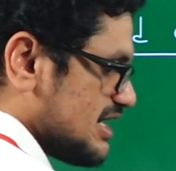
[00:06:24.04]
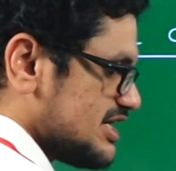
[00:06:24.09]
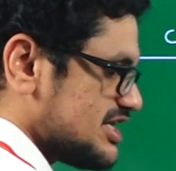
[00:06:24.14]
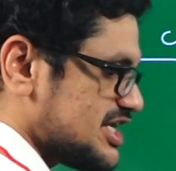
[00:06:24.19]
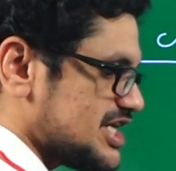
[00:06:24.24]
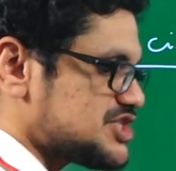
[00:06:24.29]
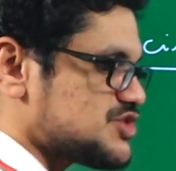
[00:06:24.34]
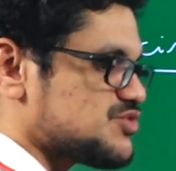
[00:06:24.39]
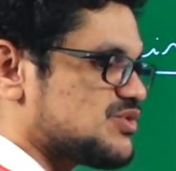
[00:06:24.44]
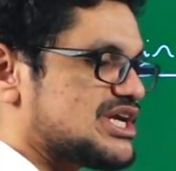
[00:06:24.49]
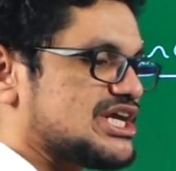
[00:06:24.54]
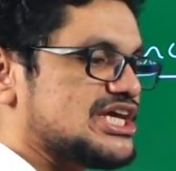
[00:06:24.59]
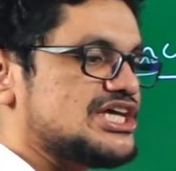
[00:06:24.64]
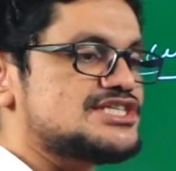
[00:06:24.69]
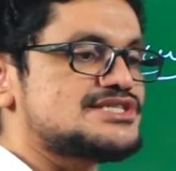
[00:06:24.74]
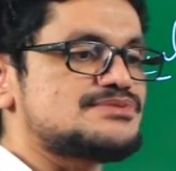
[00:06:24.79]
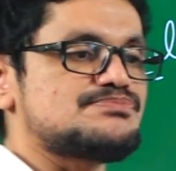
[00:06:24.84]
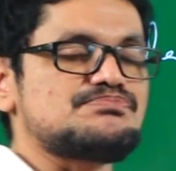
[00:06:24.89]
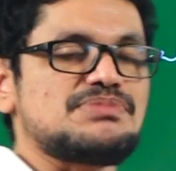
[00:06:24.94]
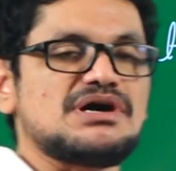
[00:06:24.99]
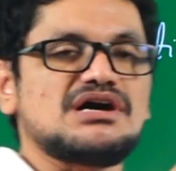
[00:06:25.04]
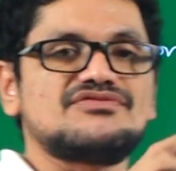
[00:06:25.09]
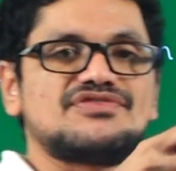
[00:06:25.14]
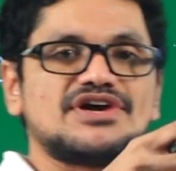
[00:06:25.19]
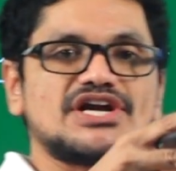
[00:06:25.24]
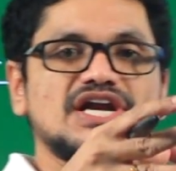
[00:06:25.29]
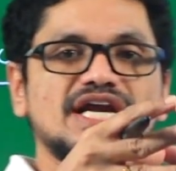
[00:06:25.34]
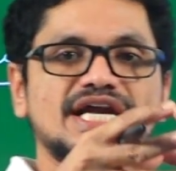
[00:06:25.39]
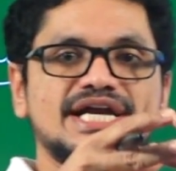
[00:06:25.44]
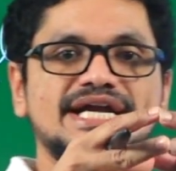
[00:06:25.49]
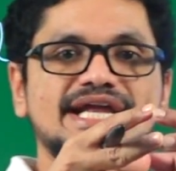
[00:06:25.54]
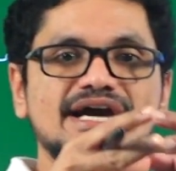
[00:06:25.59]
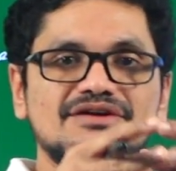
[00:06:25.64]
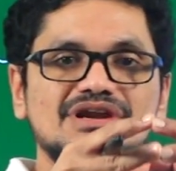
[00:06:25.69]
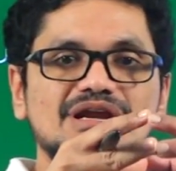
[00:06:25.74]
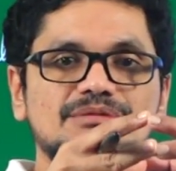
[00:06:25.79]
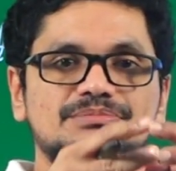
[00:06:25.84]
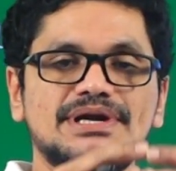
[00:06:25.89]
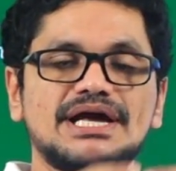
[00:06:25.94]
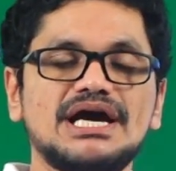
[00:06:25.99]
network is perfectly
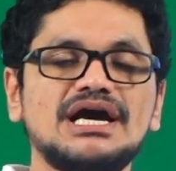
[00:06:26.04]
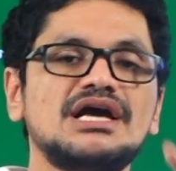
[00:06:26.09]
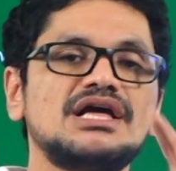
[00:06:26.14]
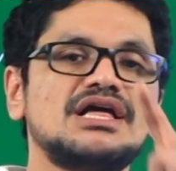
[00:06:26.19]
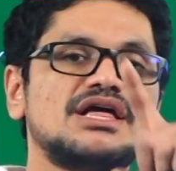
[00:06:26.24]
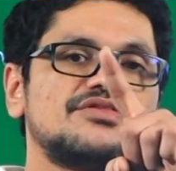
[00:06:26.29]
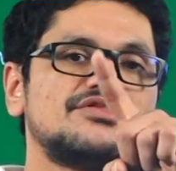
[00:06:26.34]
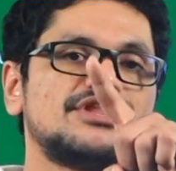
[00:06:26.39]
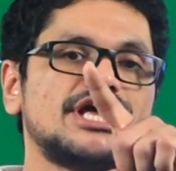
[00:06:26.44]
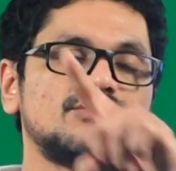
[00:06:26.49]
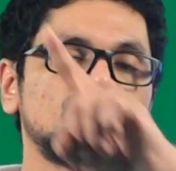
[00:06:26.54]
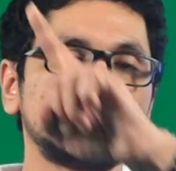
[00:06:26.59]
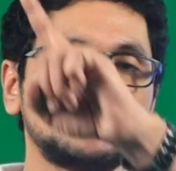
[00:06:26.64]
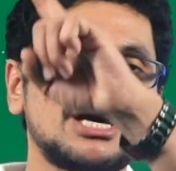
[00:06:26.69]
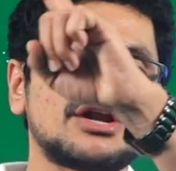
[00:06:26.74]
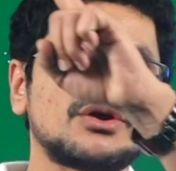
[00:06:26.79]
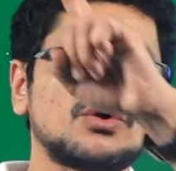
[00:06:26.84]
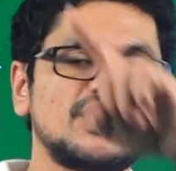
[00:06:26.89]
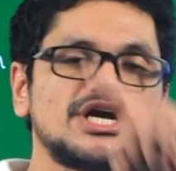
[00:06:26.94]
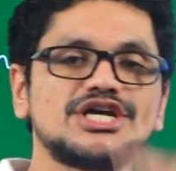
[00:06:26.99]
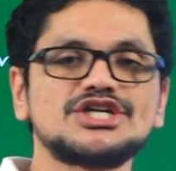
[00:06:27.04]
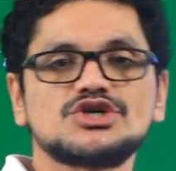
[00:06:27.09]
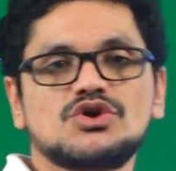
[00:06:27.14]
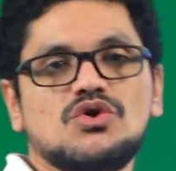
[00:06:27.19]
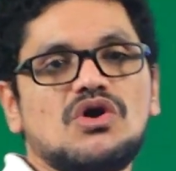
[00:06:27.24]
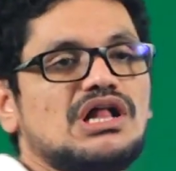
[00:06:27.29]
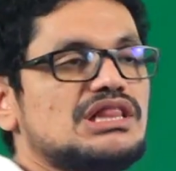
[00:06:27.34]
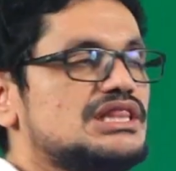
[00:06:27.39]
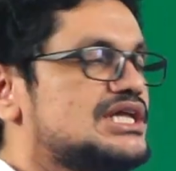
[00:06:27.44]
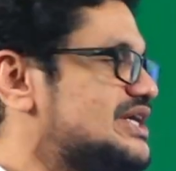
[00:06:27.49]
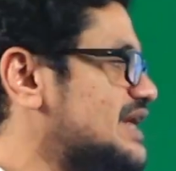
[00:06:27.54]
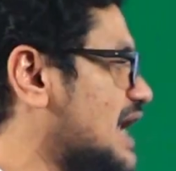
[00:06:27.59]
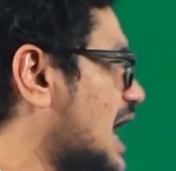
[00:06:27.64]
developed, then we are going to call that